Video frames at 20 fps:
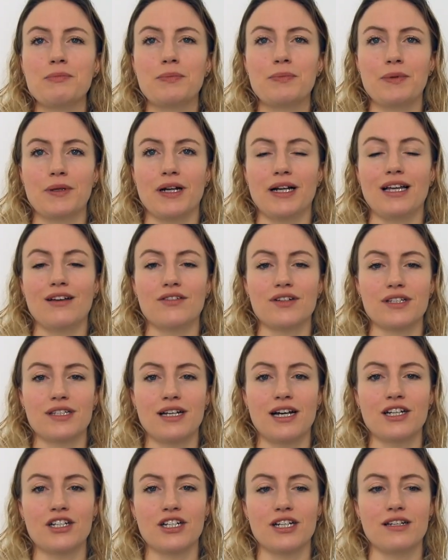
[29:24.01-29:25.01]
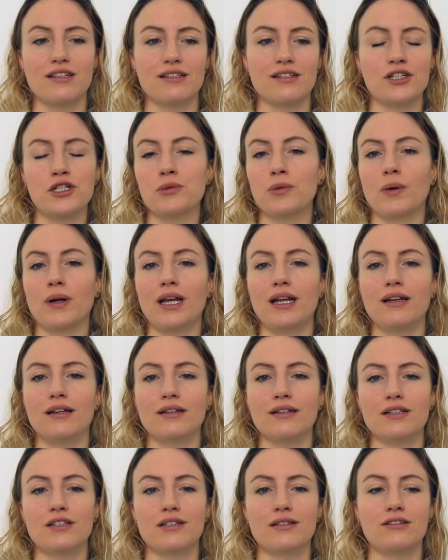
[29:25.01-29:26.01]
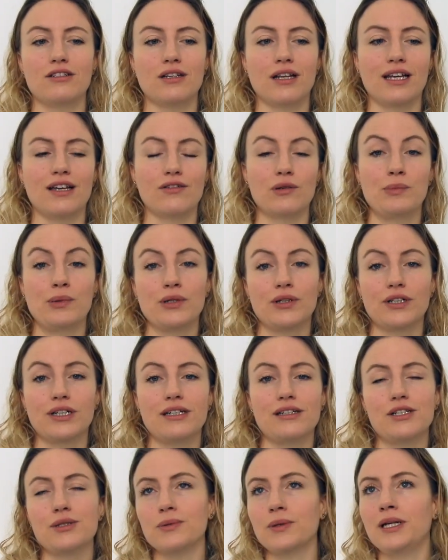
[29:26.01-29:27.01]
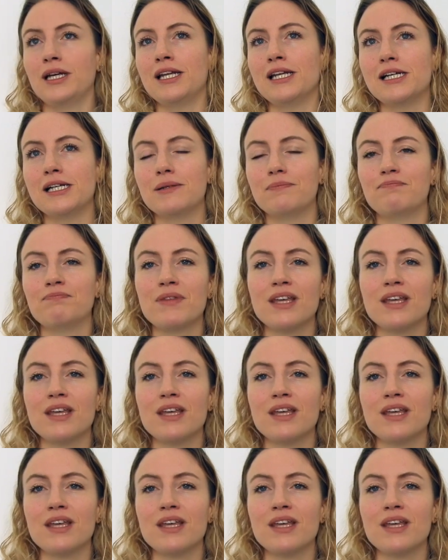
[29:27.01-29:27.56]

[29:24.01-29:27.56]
But I give her sachets and she won't eat it. I give her puree, she won't eat it.